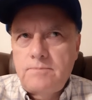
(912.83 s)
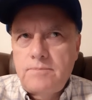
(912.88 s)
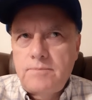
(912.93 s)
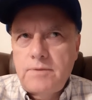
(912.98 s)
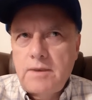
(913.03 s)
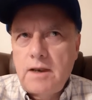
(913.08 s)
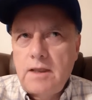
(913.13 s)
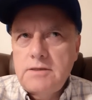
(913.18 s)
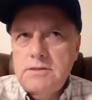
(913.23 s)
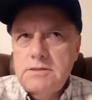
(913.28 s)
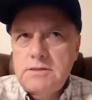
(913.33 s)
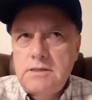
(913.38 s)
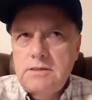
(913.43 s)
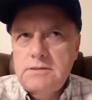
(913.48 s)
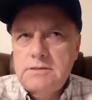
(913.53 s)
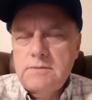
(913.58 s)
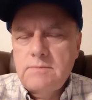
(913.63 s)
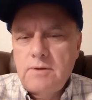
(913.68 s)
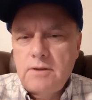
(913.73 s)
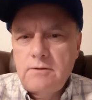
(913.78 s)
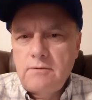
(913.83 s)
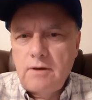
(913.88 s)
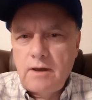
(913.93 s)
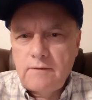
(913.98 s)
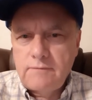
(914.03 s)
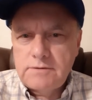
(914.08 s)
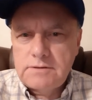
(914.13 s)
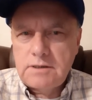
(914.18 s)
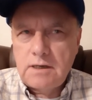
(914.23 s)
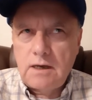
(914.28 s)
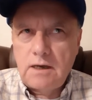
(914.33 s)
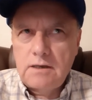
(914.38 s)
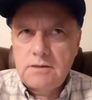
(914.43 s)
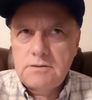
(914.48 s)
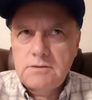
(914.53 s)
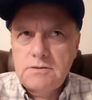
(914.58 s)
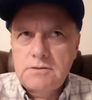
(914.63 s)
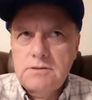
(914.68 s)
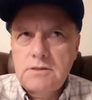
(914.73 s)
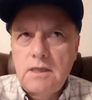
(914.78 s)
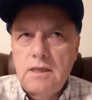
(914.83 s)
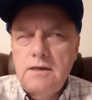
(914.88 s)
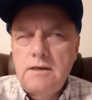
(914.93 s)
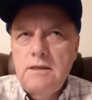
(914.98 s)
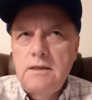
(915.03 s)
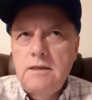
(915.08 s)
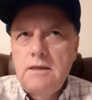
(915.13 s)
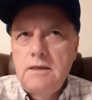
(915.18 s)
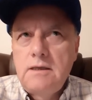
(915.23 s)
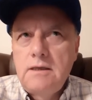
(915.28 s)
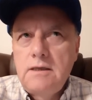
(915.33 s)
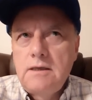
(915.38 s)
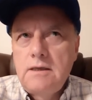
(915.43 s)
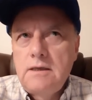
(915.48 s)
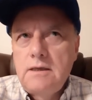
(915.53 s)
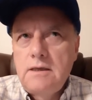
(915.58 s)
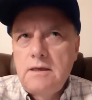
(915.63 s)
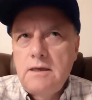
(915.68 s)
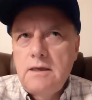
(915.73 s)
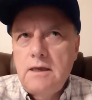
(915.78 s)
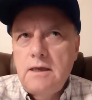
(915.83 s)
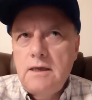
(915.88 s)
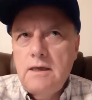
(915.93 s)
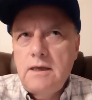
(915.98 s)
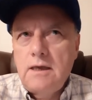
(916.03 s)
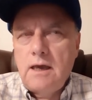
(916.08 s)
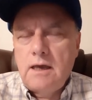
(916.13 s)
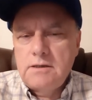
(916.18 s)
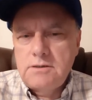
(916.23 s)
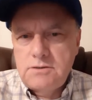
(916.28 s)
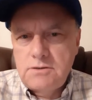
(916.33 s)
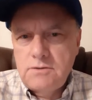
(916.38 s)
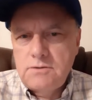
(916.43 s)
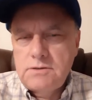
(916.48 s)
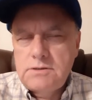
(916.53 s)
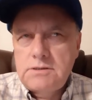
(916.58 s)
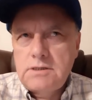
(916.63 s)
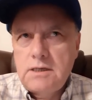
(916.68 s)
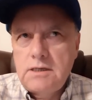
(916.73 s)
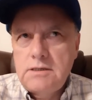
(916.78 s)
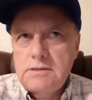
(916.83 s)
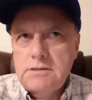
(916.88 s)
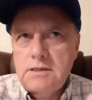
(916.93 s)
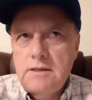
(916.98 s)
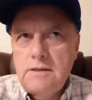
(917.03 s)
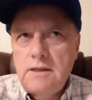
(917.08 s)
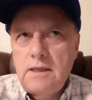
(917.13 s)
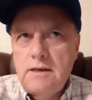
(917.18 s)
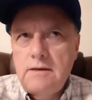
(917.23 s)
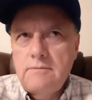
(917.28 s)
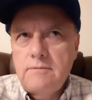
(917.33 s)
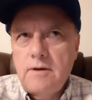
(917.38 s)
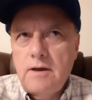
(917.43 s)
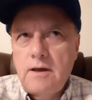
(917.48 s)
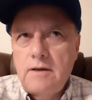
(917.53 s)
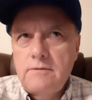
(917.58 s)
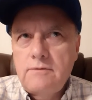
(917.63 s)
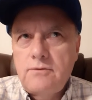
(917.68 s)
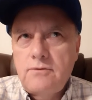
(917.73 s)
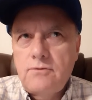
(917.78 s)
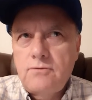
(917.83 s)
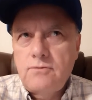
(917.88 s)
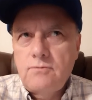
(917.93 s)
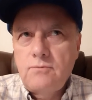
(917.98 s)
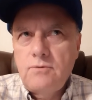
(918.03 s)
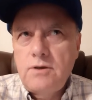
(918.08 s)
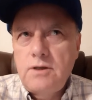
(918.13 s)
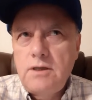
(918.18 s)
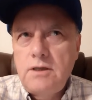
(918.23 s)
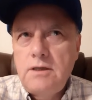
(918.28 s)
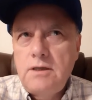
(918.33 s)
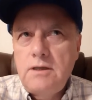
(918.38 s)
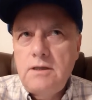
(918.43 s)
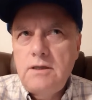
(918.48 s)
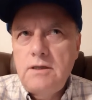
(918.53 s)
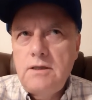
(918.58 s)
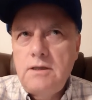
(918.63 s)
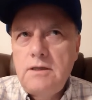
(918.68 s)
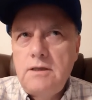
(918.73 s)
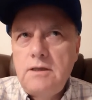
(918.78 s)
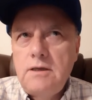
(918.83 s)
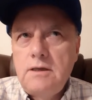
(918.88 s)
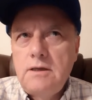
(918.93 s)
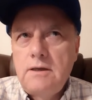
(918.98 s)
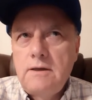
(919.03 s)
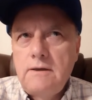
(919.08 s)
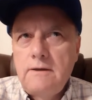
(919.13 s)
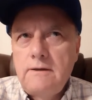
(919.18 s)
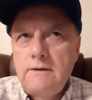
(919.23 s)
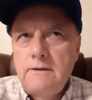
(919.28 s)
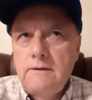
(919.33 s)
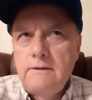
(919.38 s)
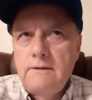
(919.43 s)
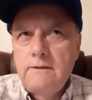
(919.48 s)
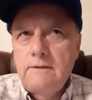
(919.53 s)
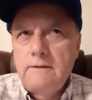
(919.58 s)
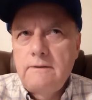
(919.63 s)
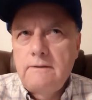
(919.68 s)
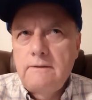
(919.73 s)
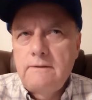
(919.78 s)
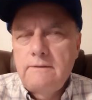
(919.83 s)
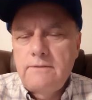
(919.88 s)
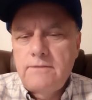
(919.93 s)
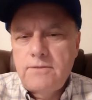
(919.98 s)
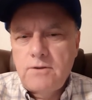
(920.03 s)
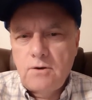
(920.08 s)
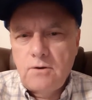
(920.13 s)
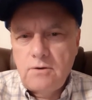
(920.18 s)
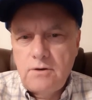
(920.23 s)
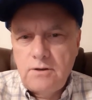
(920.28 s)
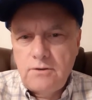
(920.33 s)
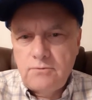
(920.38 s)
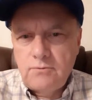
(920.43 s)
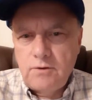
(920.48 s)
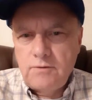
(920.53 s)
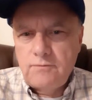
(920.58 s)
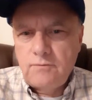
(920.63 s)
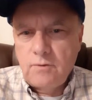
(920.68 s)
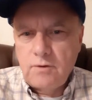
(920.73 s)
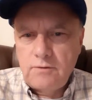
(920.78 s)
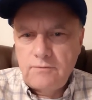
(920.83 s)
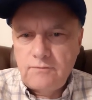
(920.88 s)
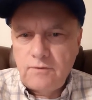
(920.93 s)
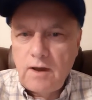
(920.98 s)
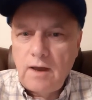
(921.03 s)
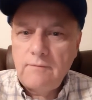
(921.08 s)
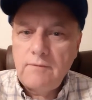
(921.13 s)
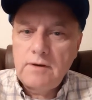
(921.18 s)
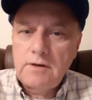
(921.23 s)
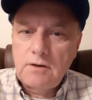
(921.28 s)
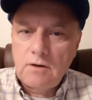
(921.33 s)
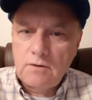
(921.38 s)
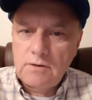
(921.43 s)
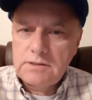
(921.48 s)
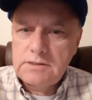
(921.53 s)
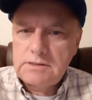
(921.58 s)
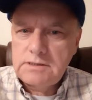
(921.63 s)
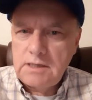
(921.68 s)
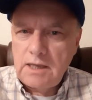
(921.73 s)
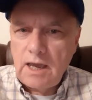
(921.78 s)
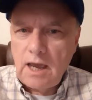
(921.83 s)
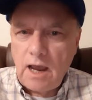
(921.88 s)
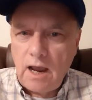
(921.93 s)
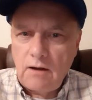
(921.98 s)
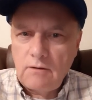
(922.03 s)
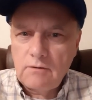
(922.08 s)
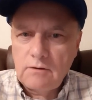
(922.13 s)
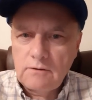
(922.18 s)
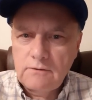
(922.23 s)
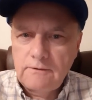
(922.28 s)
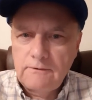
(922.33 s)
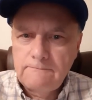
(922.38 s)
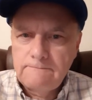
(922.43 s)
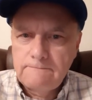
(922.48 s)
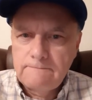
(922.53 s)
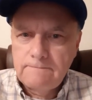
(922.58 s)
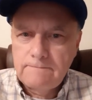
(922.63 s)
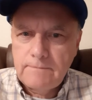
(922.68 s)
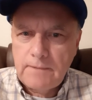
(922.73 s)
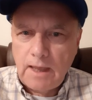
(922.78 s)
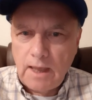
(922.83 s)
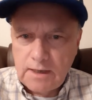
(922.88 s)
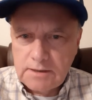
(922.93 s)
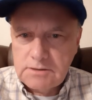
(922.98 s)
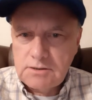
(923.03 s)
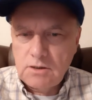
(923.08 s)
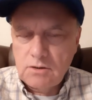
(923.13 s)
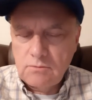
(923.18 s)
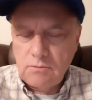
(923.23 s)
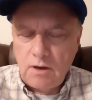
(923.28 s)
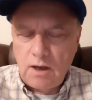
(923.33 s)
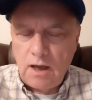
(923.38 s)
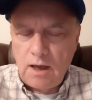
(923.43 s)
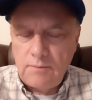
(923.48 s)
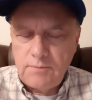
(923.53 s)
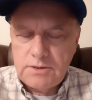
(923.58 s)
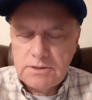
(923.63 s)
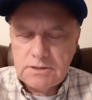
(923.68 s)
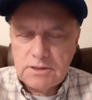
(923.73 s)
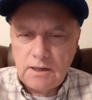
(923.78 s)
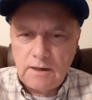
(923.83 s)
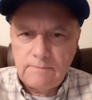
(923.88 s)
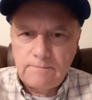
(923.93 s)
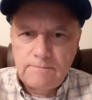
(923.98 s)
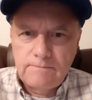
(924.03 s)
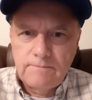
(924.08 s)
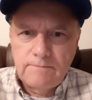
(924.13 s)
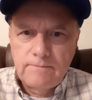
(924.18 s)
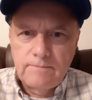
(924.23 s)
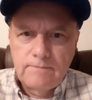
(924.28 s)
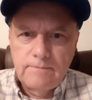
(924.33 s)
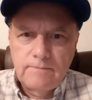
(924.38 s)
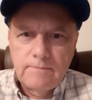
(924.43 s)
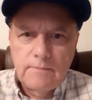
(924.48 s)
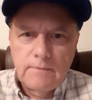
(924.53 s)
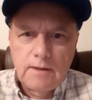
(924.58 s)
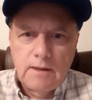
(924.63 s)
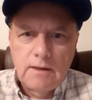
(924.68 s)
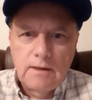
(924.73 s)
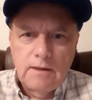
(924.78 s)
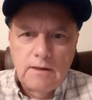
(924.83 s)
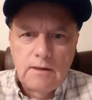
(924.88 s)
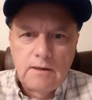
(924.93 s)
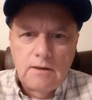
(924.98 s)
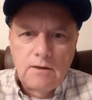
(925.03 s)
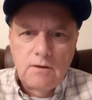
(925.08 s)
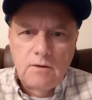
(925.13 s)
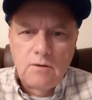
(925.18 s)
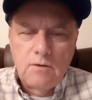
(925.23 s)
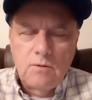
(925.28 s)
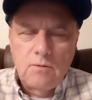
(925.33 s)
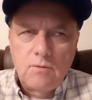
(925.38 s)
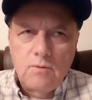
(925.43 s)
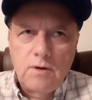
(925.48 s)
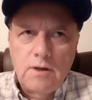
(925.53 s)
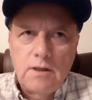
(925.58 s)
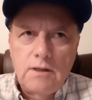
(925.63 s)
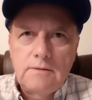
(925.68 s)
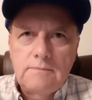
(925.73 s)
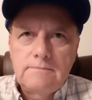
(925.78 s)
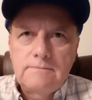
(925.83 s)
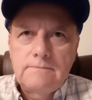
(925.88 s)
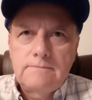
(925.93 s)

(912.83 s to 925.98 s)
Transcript: I see some other advertisers. Then on Tuesdays, and then around 3:30, 3:45, I'd go to see Harold at Totowa Hobby Shop. Well,